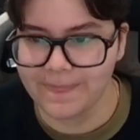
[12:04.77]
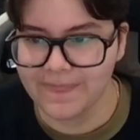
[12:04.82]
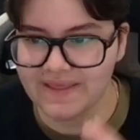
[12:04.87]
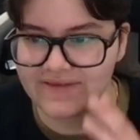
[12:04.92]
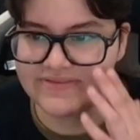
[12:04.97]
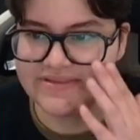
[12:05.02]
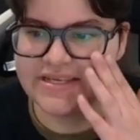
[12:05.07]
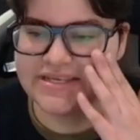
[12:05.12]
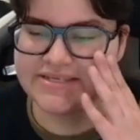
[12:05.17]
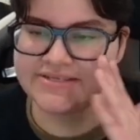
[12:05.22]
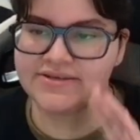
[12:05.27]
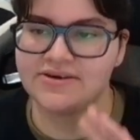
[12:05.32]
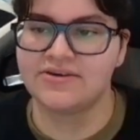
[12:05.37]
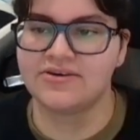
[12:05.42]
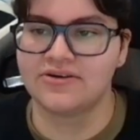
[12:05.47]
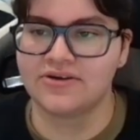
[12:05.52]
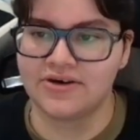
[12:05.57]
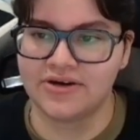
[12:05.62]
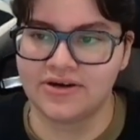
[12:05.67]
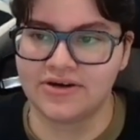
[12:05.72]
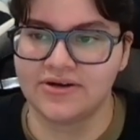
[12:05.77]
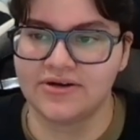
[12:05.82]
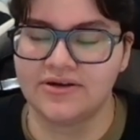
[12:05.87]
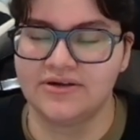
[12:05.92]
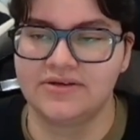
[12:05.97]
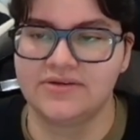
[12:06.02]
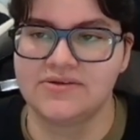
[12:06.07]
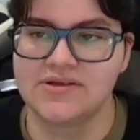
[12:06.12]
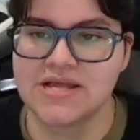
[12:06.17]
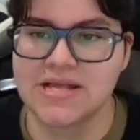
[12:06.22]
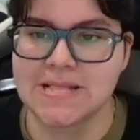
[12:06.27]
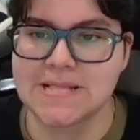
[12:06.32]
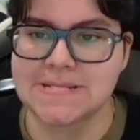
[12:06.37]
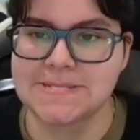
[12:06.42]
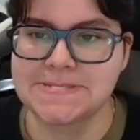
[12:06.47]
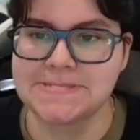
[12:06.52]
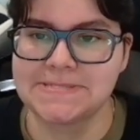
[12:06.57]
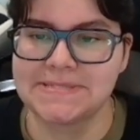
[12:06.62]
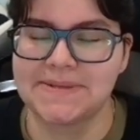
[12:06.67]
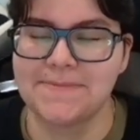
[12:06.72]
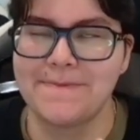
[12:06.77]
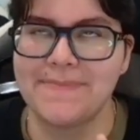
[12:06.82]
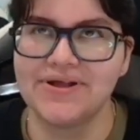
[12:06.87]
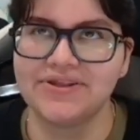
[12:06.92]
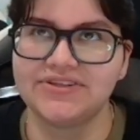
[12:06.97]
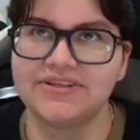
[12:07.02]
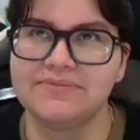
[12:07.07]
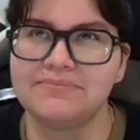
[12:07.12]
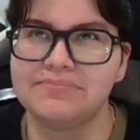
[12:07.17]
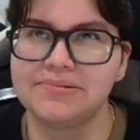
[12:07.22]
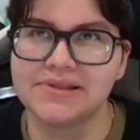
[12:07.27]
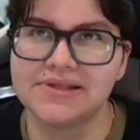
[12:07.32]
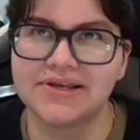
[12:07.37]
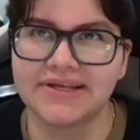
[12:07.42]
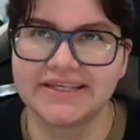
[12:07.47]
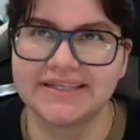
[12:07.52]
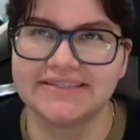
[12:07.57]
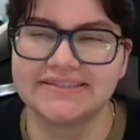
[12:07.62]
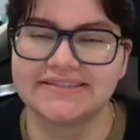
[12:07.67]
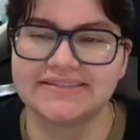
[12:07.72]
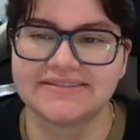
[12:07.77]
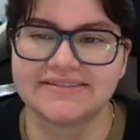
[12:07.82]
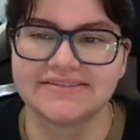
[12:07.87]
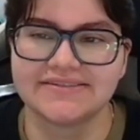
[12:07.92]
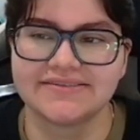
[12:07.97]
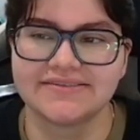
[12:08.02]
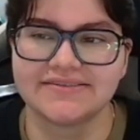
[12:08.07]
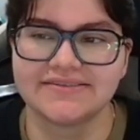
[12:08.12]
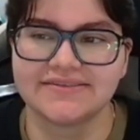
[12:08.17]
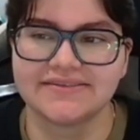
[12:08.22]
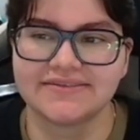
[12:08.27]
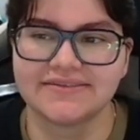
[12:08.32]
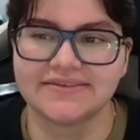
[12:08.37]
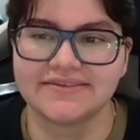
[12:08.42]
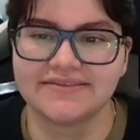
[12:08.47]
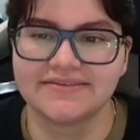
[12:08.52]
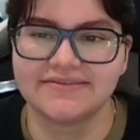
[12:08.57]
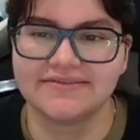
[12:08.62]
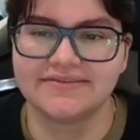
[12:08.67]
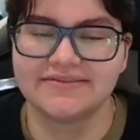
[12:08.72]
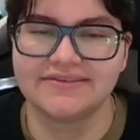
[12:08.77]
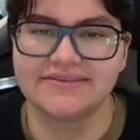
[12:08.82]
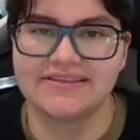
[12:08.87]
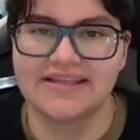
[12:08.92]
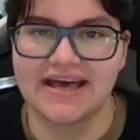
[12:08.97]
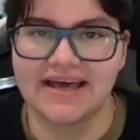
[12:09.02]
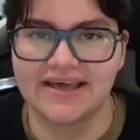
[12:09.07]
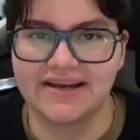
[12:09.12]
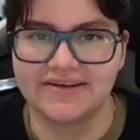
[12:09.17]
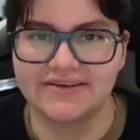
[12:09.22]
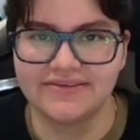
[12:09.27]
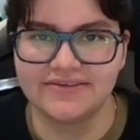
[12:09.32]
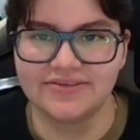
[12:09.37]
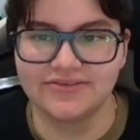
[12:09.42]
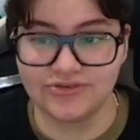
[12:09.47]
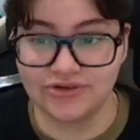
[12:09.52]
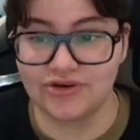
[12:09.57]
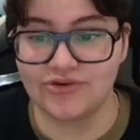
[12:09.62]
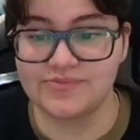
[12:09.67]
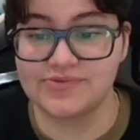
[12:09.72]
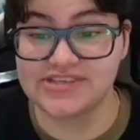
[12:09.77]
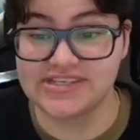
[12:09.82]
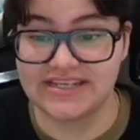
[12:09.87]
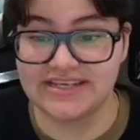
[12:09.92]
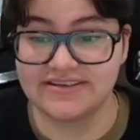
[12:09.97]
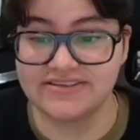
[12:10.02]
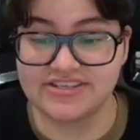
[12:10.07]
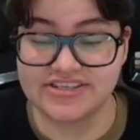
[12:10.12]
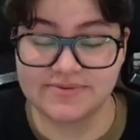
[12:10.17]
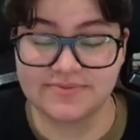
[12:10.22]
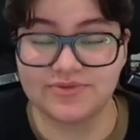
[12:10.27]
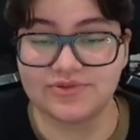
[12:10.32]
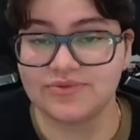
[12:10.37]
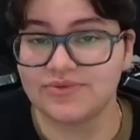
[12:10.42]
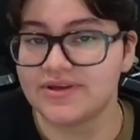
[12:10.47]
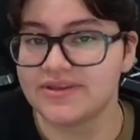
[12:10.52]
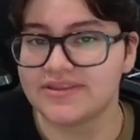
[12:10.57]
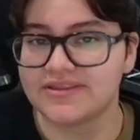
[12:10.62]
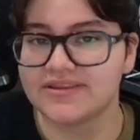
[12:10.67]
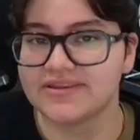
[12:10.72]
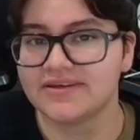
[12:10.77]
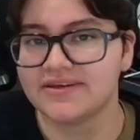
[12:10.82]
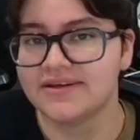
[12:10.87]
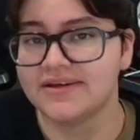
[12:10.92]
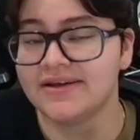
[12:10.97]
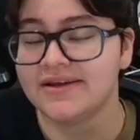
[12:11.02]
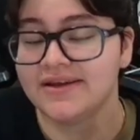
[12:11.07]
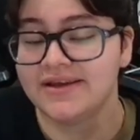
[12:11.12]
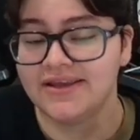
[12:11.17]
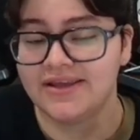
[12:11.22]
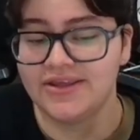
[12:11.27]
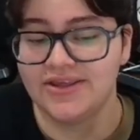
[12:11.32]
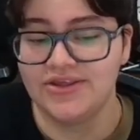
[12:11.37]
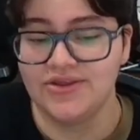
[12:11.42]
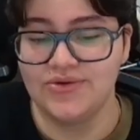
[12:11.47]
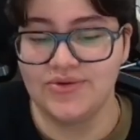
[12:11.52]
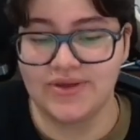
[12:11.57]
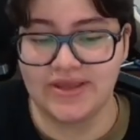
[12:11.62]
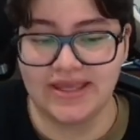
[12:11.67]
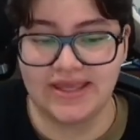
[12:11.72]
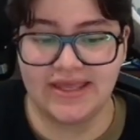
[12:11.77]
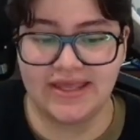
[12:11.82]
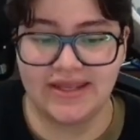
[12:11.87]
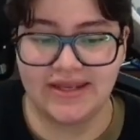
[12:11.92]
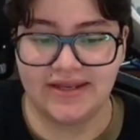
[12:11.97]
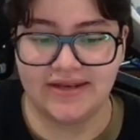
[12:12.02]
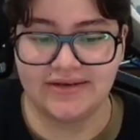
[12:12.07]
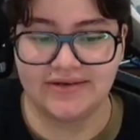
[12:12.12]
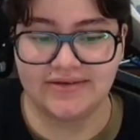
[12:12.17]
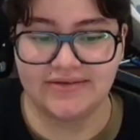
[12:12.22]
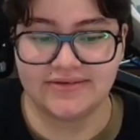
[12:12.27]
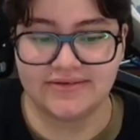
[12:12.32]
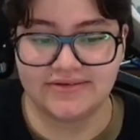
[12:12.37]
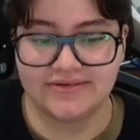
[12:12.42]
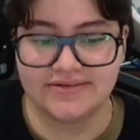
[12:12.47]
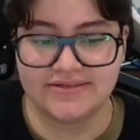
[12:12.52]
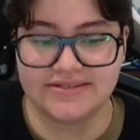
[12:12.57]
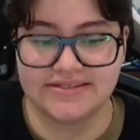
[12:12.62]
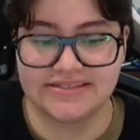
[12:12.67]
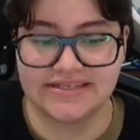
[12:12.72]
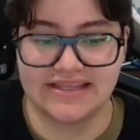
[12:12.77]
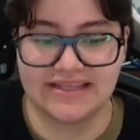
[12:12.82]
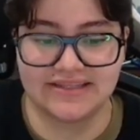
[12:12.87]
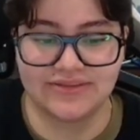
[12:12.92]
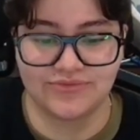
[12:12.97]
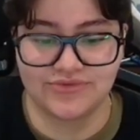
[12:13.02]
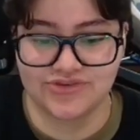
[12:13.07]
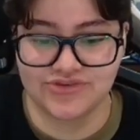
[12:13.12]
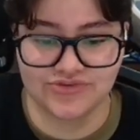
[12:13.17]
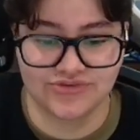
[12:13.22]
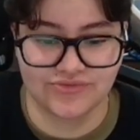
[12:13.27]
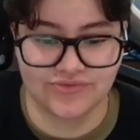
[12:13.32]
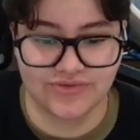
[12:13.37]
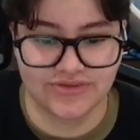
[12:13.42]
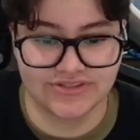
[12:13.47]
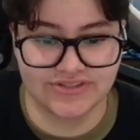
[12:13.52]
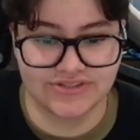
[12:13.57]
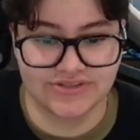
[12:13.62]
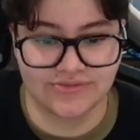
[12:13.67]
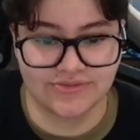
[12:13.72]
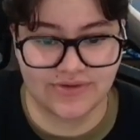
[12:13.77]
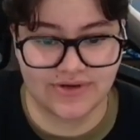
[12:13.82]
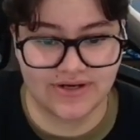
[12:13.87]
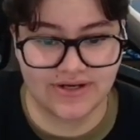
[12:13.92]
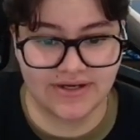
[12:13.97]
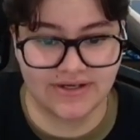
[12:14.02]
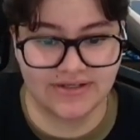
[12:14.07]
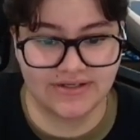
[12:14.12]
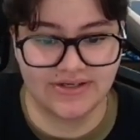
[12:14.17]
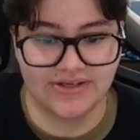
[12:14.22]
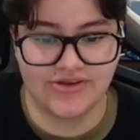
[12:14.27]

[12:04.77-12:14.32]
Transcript: These are built-in plugins that Obsidian ships with. You can select which ones you want.